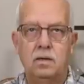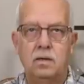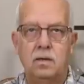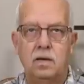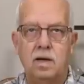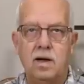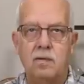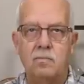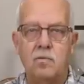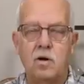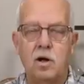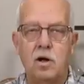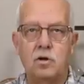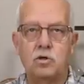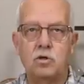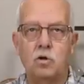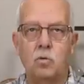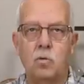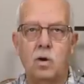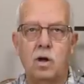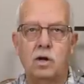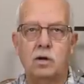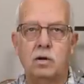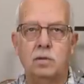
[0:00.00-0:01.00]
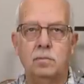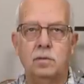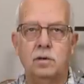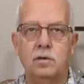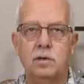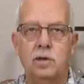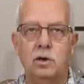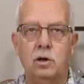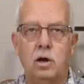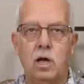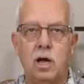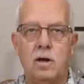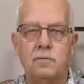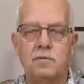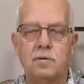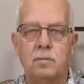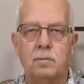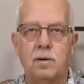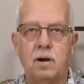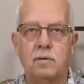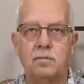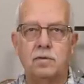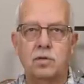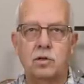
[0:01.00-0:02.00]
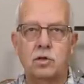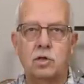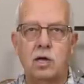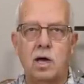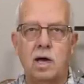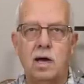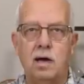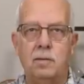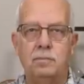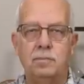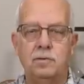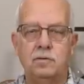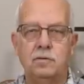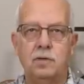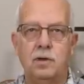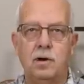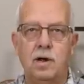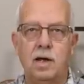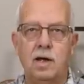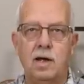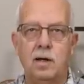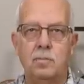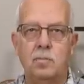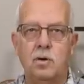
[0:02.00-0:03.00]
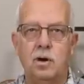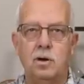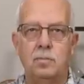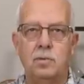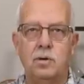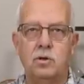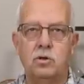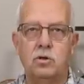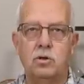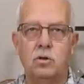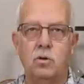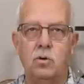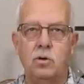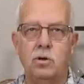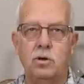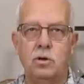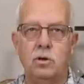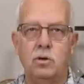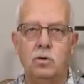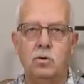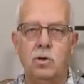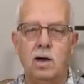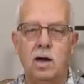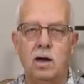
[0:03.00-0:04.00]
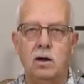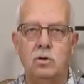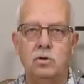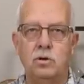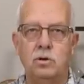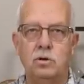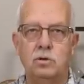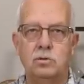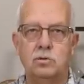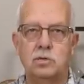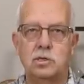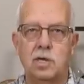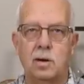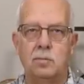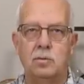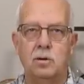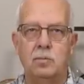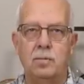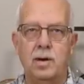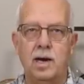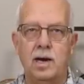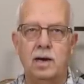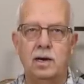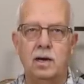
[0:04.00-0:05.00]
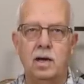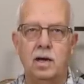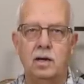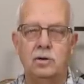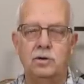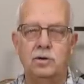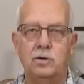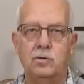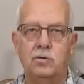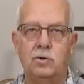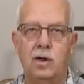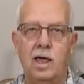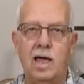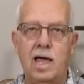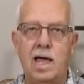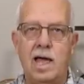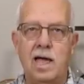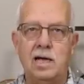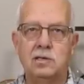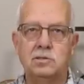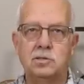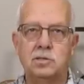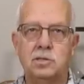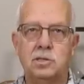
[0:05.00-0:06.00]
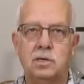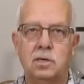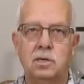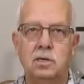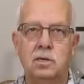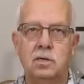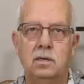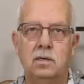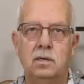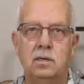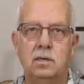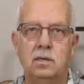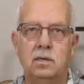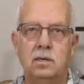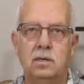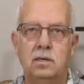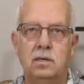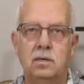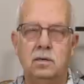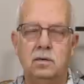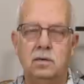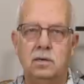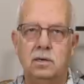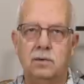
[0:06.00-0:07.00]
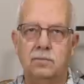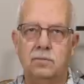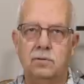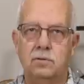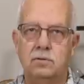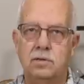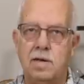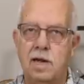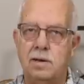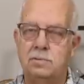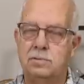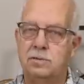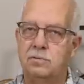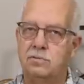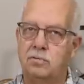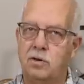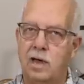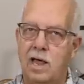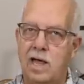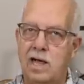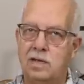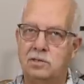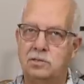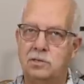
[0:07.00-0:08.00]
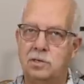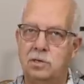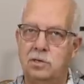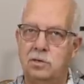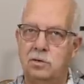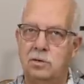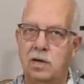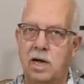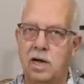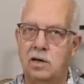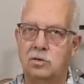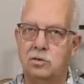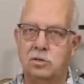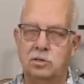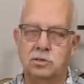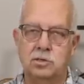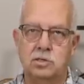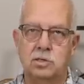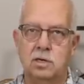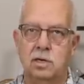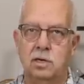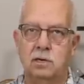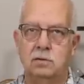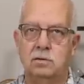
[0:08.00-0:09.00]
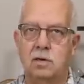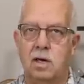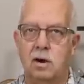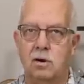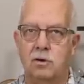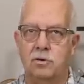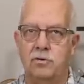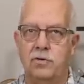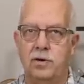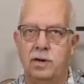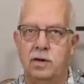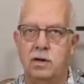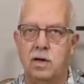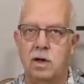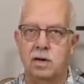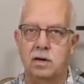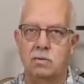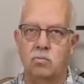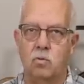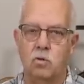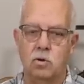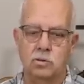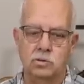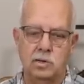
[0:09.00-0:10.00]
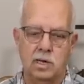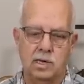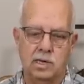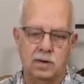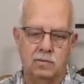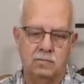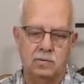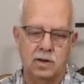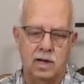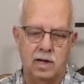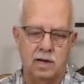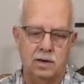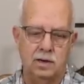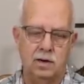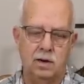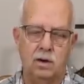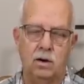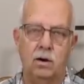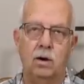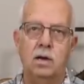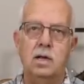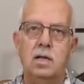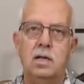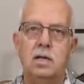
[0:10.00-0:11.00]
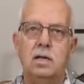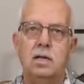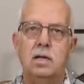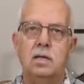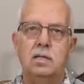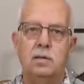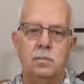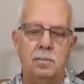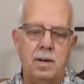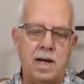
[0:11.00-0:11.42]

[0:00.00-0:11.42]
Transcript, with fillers: I'm Roger, welcome to the Loft Above the Shop, and today I'm going to be showing you how to sublimate onto glass different types of glass too, not just the Dollar Tree cutting boards like I've got here. In the